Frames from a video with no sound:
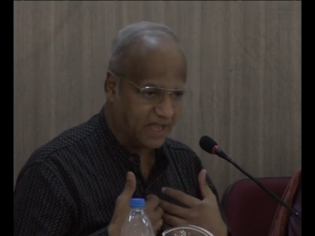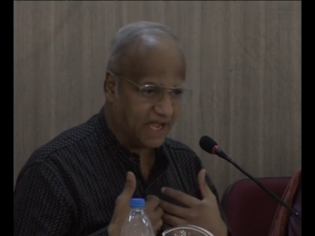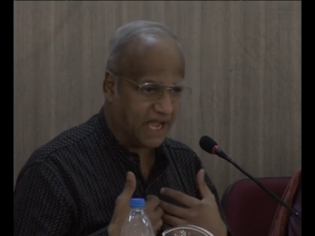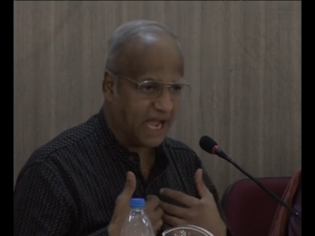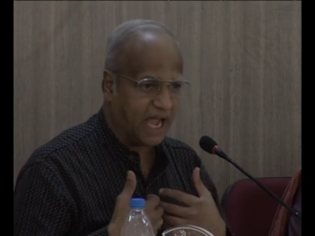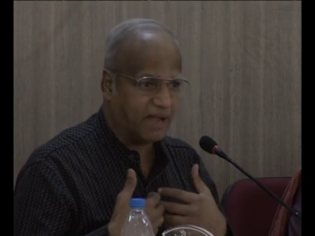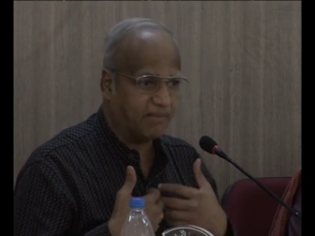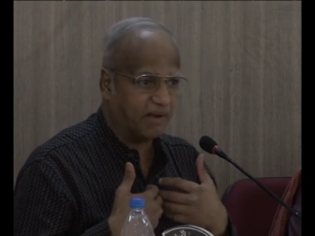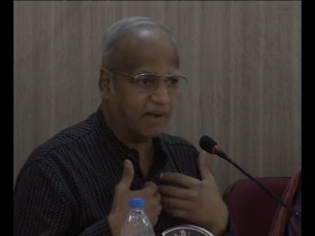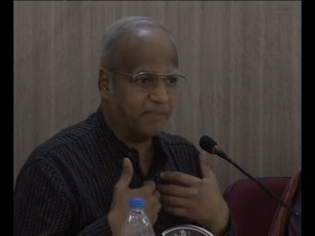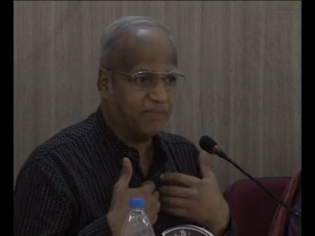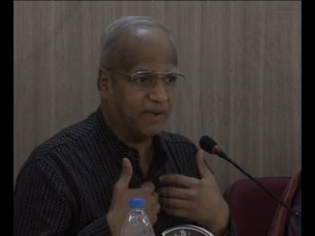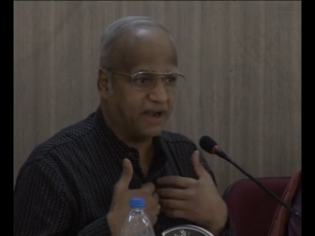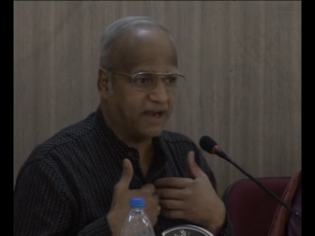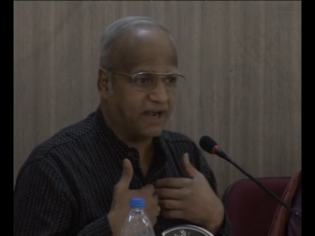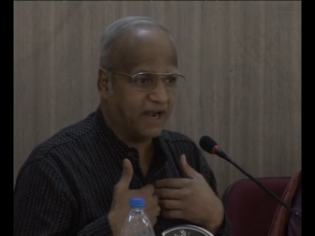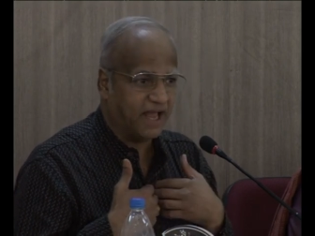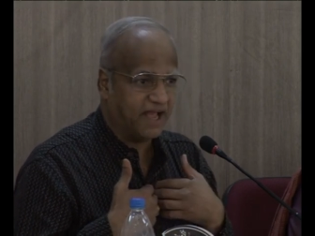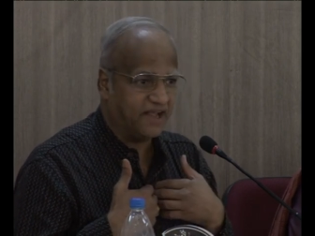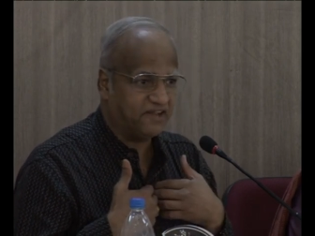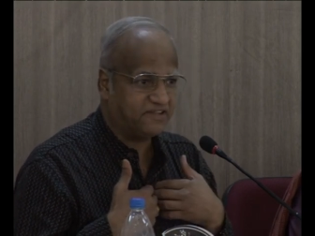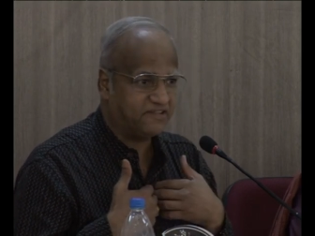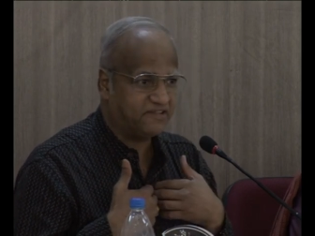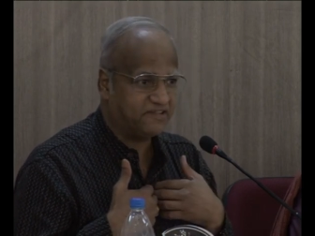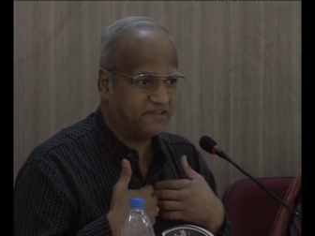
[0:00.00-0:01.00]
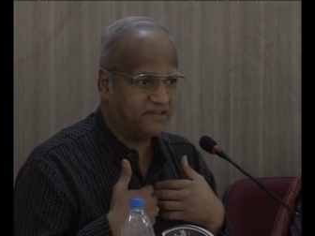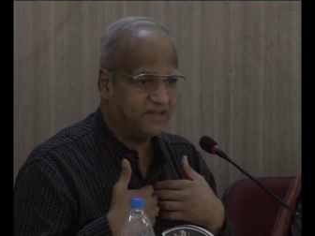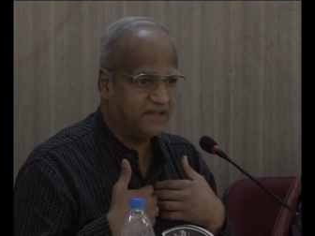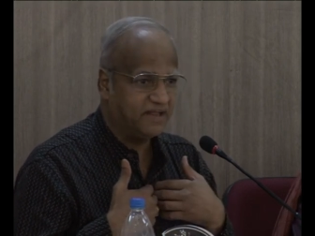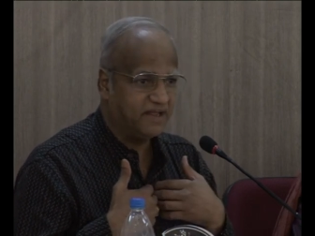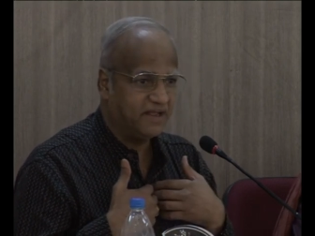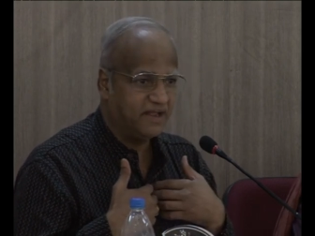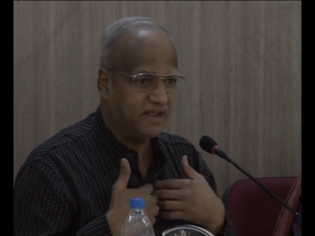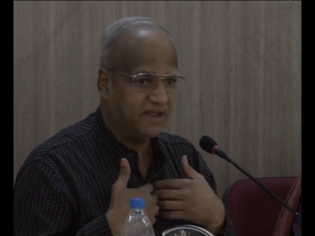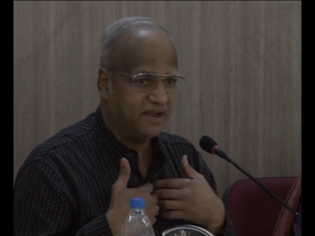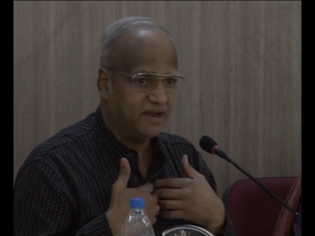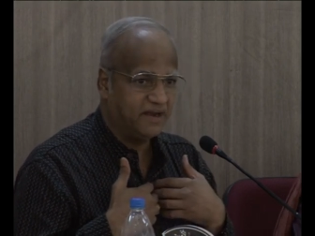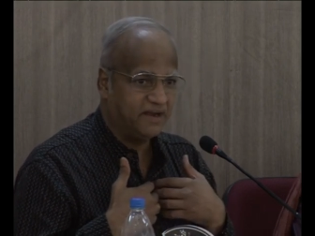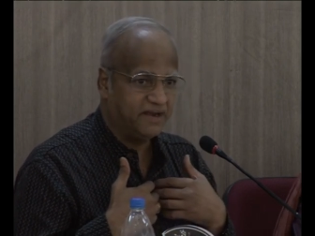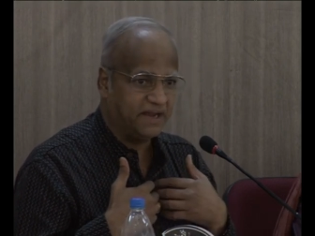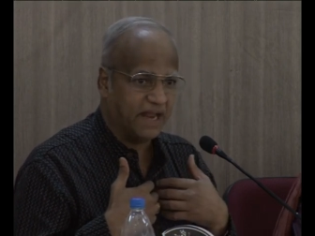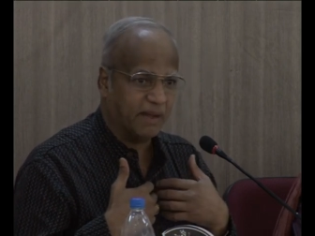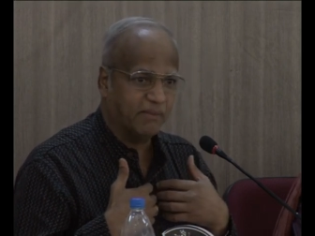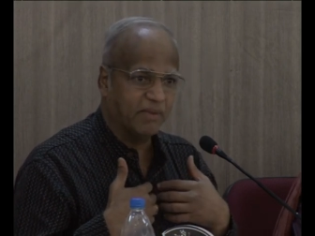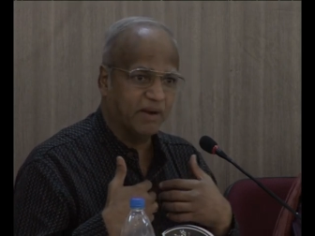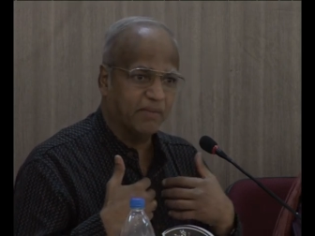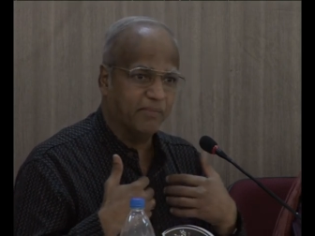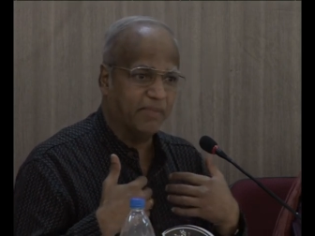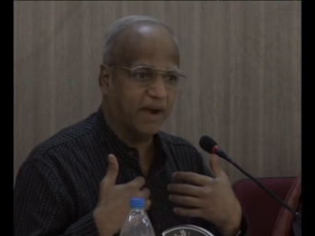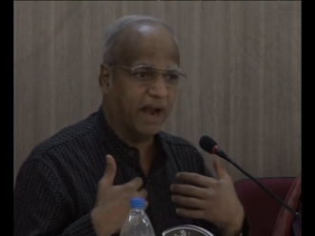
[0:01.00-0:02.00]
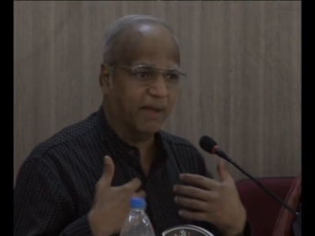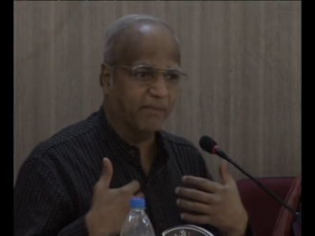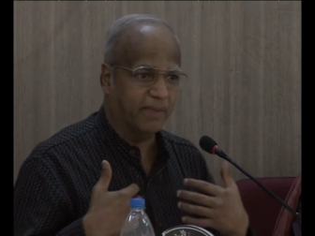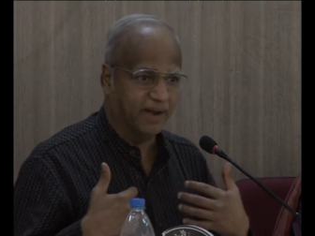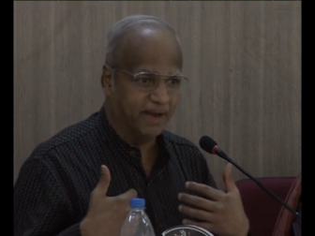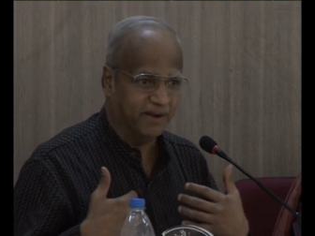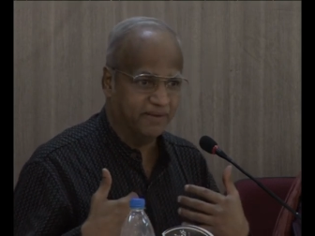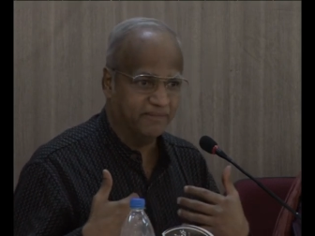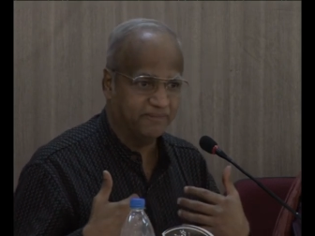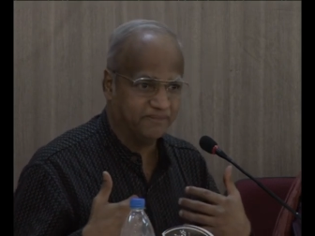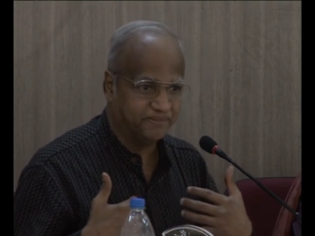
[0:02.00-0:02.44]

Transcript: I am upper class Tamil Brahmin.